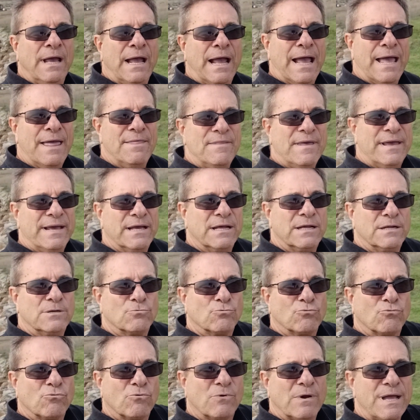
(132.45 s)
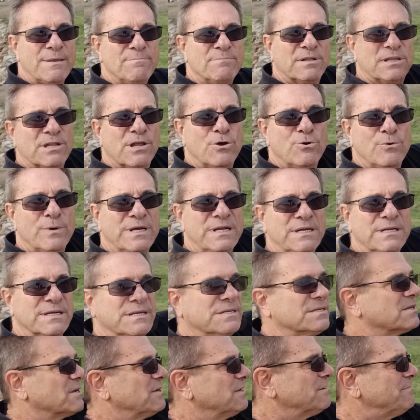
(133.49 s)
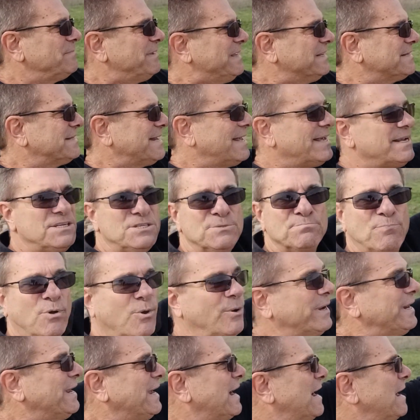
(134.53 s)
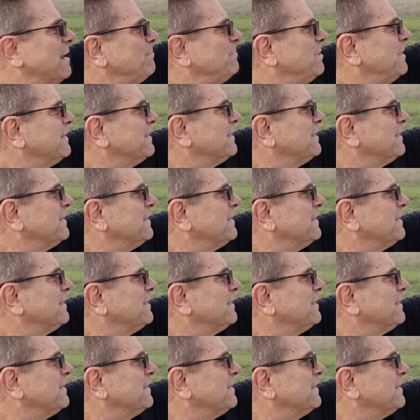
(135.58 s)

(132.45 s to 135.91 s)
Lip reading: and then right below it is going to be a dish pointing up